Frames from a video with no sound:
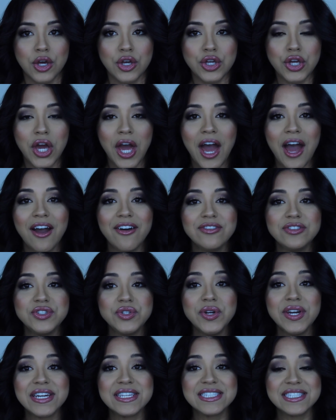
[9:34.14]
You have
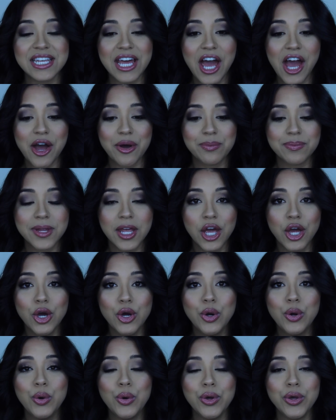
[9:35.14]
to accept
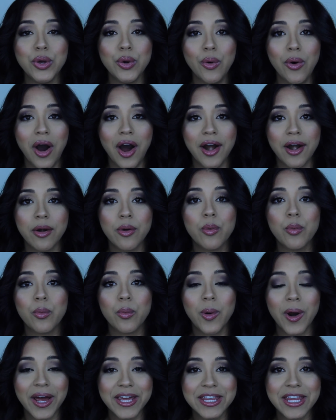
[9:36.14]
who you are
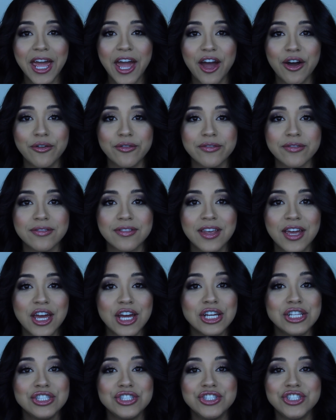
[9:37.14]
right now,
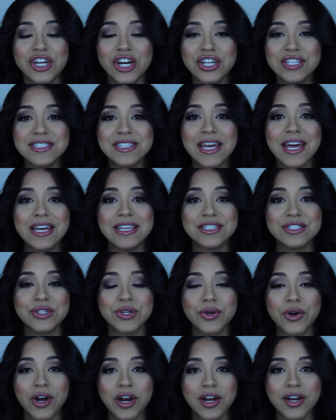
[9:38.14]
just as
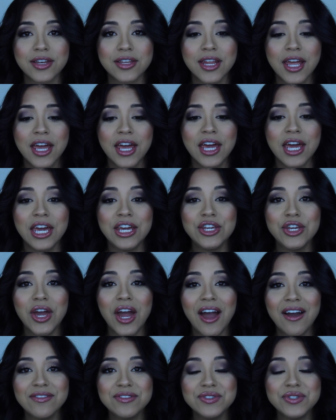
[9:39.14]
you are. And you
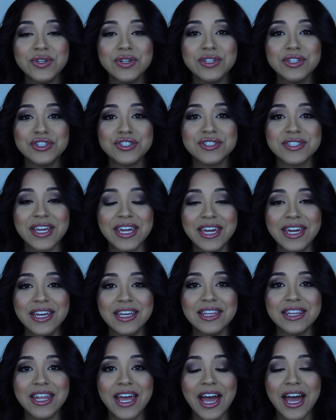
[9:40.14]
have to
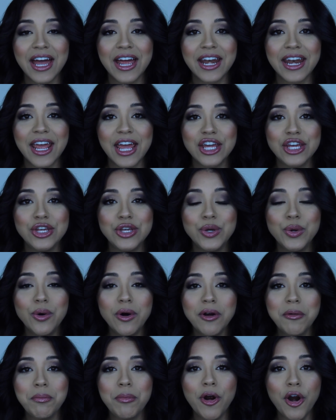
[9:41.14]
understand that you
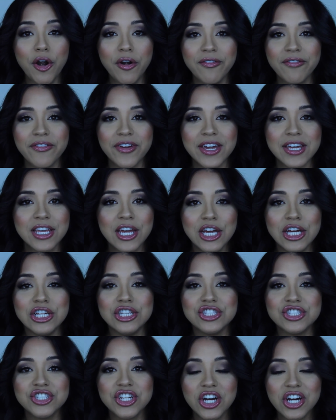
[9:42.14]
are perfect
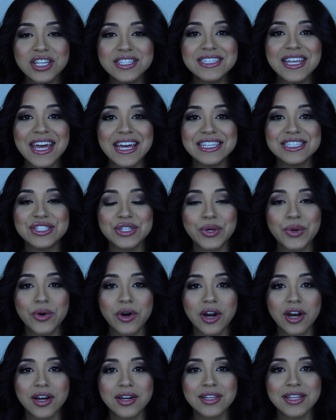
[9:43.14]
just as you
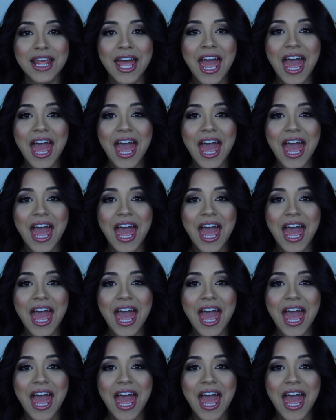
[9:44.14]
are.